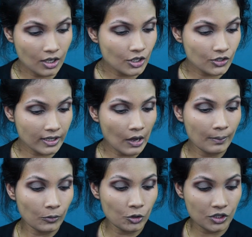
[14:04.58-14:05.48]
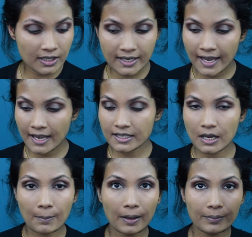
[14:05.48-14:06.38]
So now I'm going to get
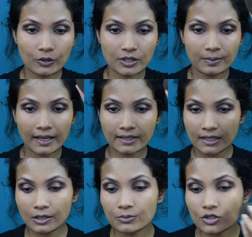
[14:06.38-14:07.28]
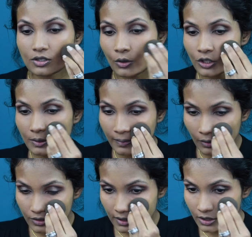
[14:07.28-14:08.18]
my beauty blender and I'm just going to
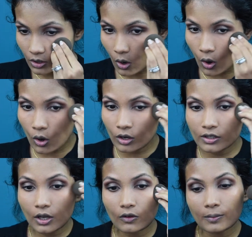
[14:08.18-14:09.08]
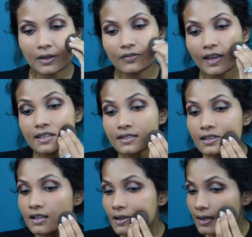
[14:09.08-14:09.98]
bounce it all over my face,
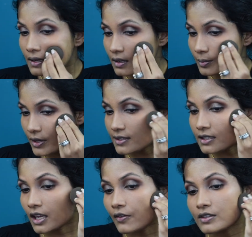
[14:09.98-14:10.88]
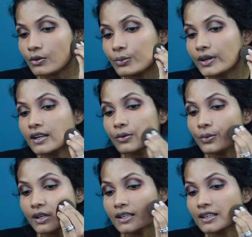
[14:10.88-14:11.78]
because it gives a
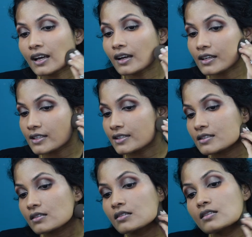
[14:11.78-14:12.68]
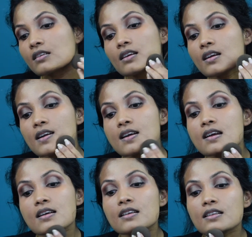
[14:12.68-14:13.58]
really nice
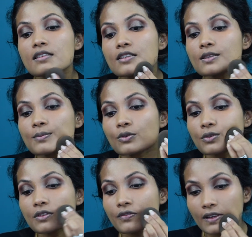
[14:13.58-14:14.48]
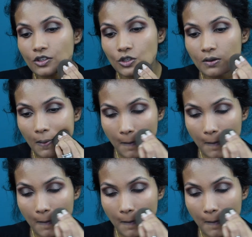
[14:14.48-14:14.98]
smooth finish.